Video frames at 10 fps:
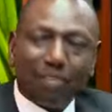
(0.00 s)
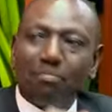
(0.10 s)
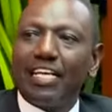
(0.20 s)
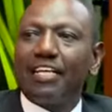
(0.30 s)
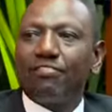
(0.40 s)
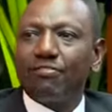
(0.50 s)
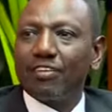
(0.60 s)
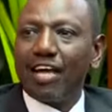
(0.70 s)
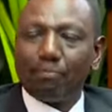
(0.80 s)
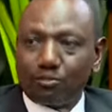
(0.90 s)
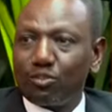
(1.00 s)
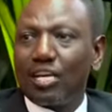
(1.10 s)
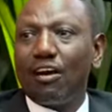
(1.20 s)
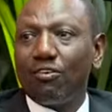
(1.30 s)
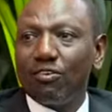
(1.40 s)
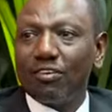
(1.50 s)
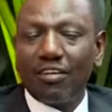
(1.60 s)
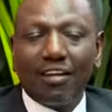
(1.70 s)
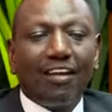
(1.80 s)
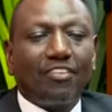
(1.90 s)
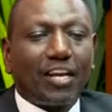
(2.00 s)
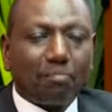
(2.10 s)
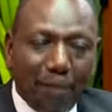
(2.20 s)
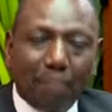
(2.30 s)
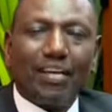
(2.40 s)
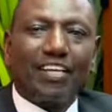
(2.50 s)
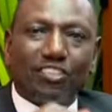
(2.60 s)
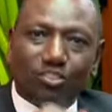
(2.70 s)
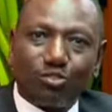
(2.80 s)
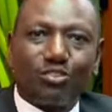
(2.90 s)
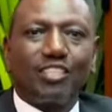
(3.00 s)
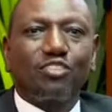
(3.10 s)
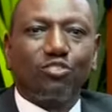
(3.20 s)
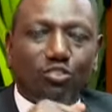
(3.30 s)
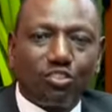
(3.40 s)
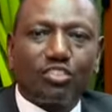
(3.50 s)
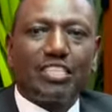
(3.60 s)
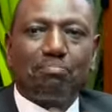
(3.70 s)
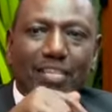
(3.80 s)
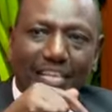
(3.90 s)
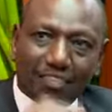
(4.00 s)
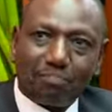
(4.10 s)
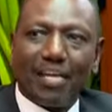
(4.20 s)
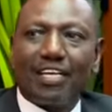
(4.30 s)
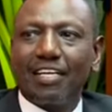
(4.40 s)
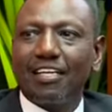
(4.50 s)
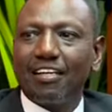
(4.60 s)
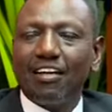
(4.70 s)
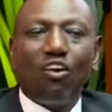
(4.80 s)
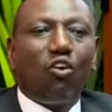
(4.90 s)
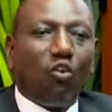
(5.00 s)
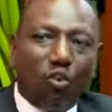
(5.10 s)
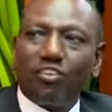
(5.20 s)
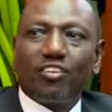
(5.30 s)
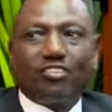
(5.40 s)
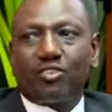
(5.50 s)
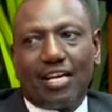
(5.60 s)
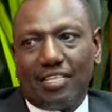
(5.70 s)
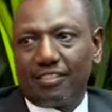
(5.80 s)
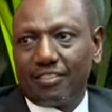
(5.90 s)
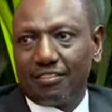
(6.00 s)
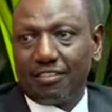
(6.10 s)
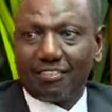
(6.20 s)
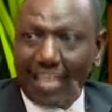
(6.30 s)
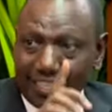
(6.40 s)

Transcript: believe, up to now, that public resources should not be expended on these rallies. That